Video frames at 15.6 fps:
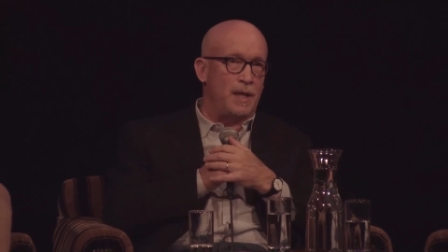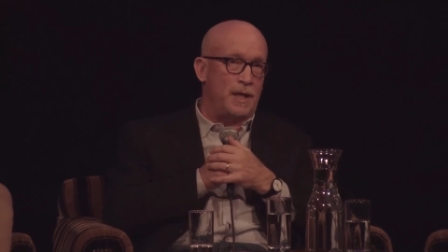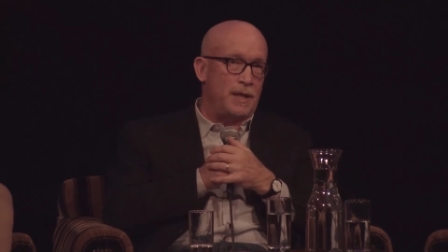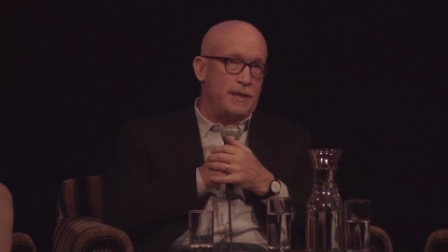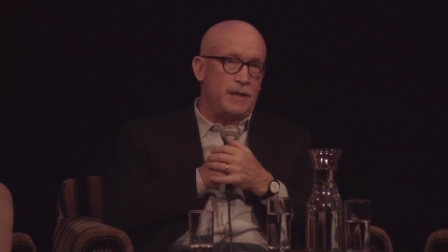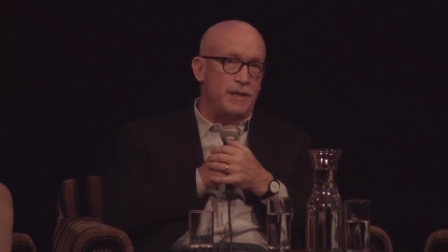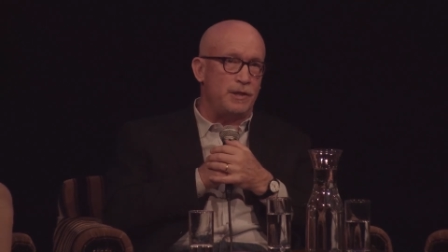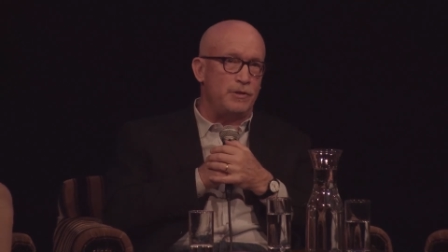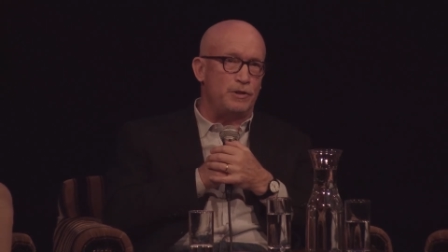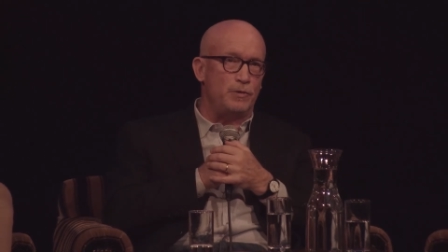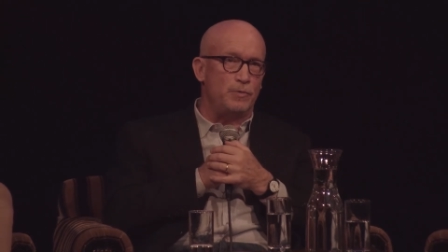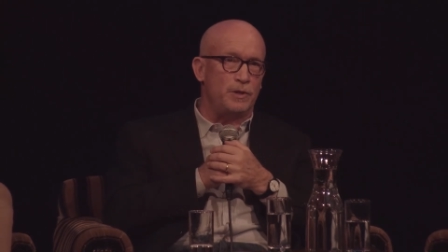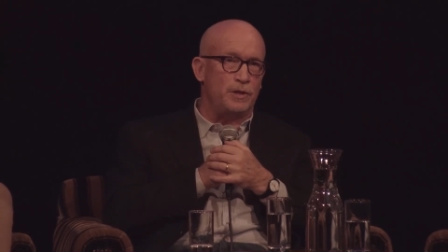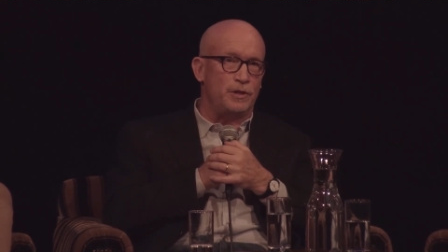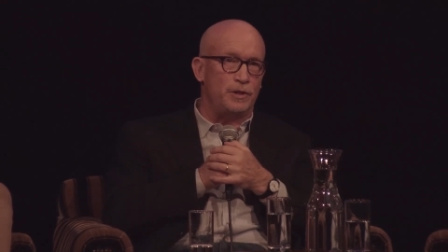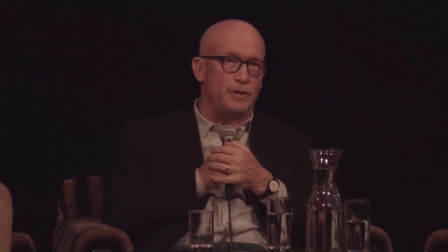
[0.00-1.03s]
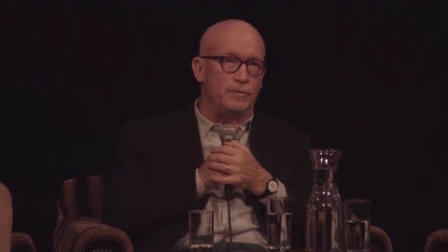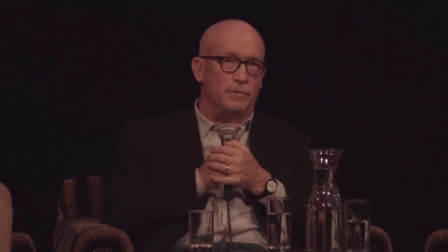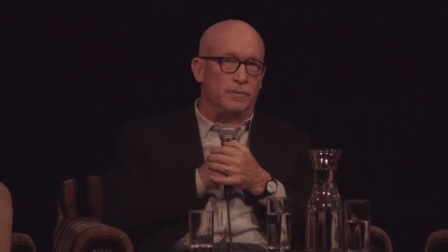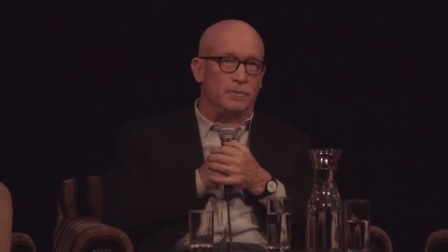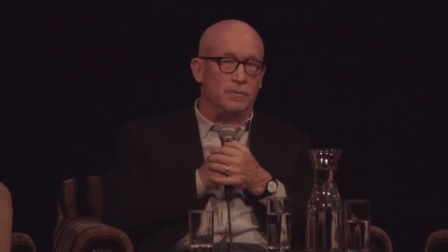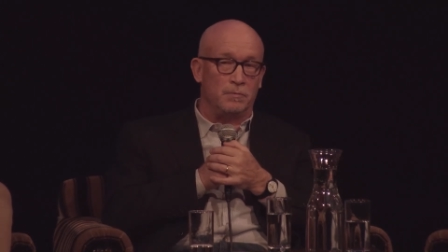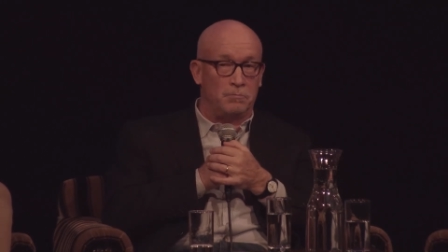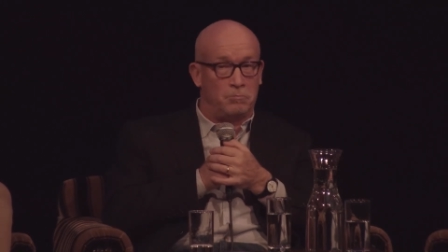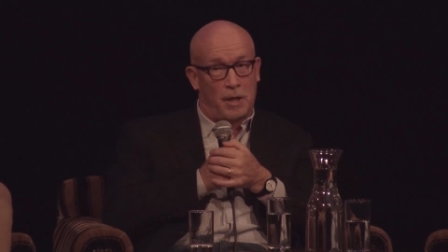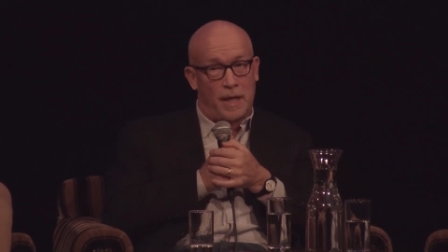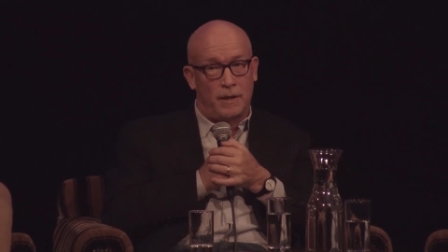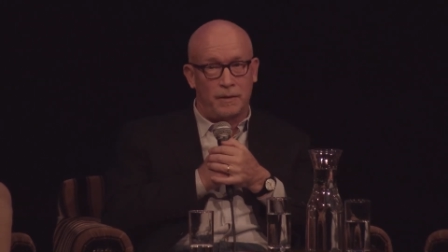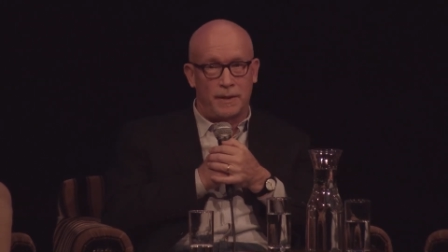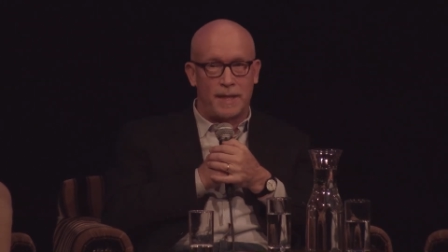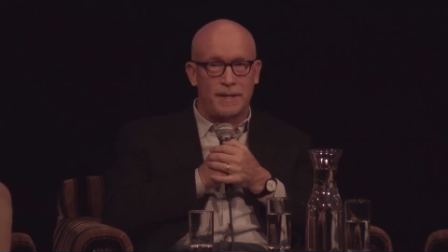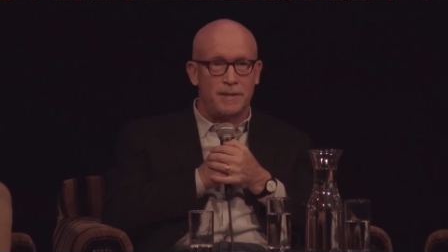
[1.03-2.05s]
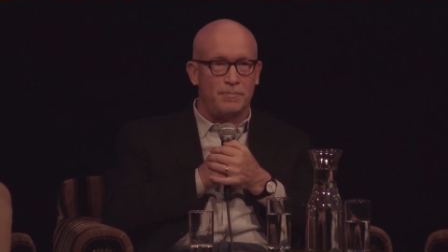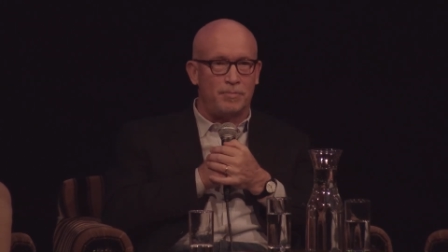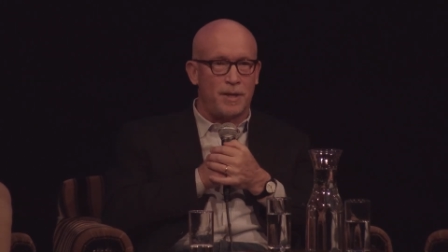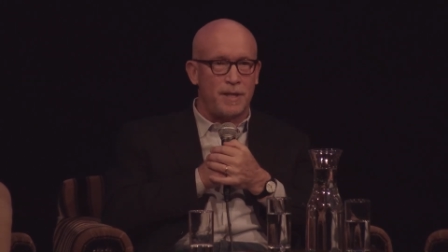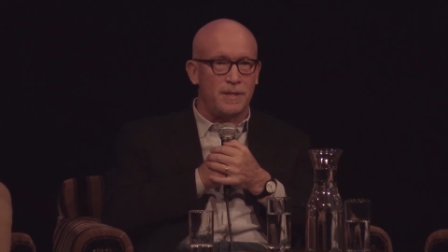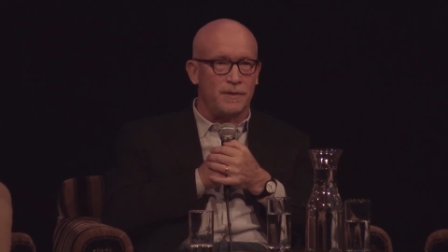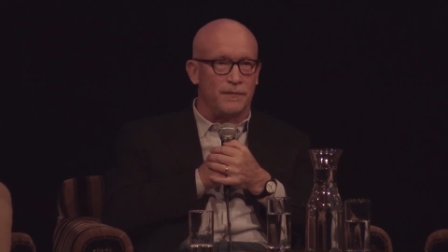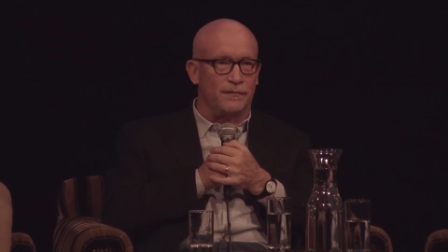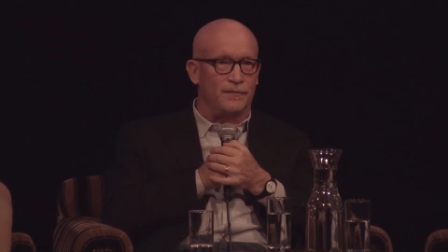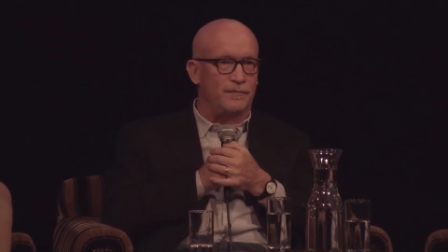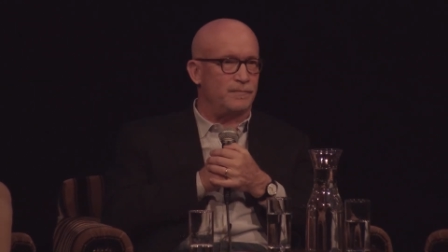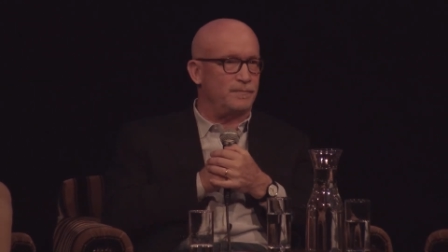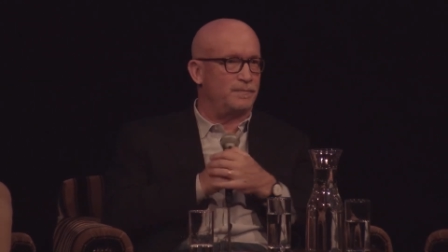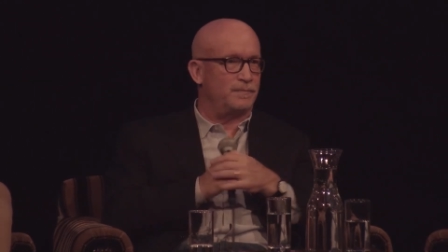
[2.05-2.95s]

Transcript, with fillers: and then you do what you do. Well, that's impressive.